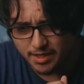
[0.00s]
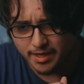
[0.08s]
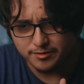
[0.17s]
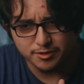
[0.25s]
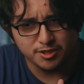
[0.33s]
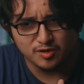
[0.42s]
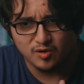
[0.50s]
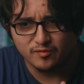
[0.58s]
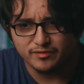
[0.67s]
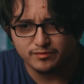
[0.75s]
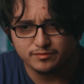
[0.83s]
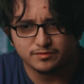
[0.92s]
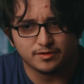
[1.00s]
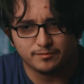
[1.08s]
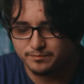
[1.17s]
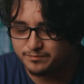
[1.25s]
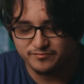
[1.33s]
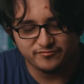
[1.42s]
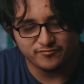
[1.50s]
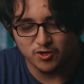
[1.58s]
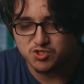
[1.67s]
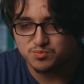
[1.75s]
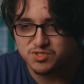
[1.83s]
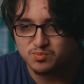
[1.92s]
Yeah, the
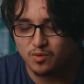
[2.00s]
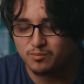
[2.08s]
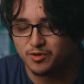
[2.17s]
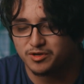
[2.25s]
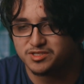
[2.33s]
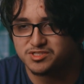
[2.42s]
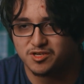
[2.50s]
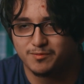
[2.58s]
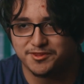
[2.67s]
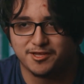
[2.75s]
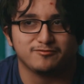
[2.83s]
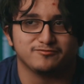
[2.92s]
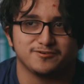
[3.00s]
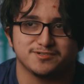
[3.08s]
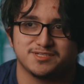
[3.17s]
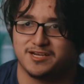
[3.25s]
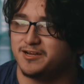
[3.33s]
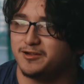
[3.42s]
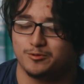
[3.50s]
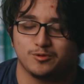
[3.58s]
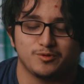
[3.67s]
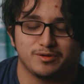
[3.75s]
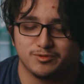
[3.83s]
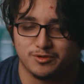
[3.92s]
first Mistborn book. Let's talk about that one first. I don't
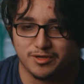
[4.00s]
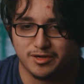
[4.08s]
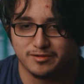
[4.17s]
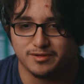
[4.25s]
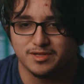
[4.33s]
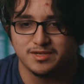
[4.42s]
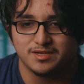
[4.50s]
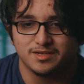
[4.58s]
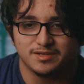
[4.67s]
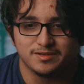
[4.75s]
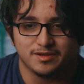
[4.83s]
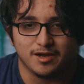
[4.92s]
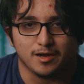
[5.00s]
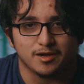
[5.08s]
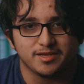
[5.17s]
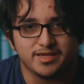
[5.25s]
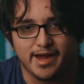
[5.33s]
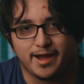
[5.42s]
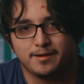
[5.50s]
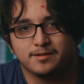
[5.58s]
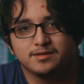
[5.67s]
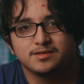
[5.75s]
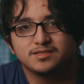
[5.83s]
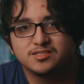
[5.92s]
know what I'm doing now. Yeah.
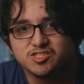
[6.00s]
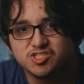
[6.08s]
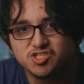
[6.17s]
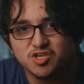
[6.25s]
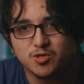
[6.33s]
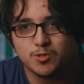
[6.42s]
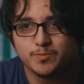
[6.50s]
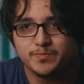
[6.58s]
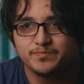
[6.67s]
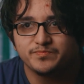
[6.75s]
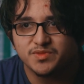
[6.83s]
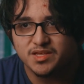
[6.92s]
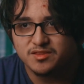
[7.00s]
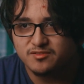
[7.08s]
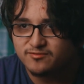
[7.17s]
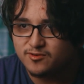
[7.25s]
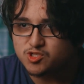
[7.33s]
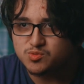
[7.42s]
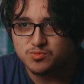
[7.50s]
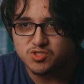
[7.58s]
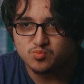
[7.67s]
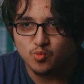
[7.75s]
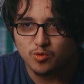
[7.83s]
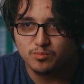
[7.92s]
So, the first
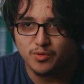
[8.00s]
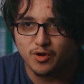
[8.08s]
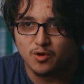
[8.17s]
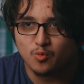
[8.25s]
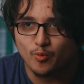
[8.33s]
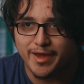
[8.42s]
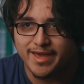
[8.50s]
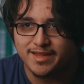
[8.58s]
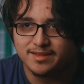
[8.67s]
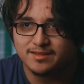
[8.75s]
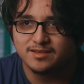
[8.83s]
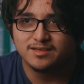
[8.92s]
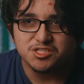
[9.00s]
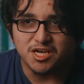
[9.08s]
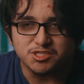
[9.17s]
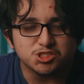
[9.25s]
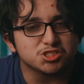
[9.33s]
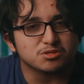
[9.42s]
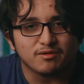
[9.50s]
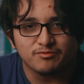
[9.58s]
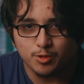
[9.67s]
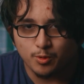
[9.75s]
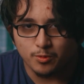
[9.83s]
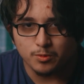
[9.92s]
Mistborn book, when I just
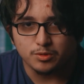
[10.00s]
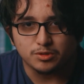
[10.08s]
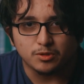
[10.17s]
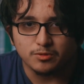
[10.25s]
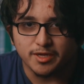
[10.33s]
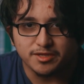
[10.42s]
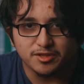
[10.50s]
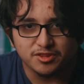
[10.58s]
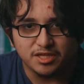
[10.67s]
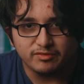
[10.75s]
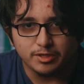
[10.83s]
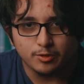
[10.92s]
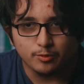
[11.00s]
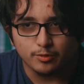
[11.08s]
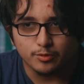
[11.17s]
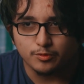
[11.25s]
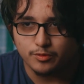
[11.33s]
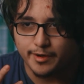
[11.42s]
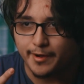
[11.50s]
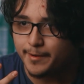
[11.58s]
love the crew, like the thieving crew.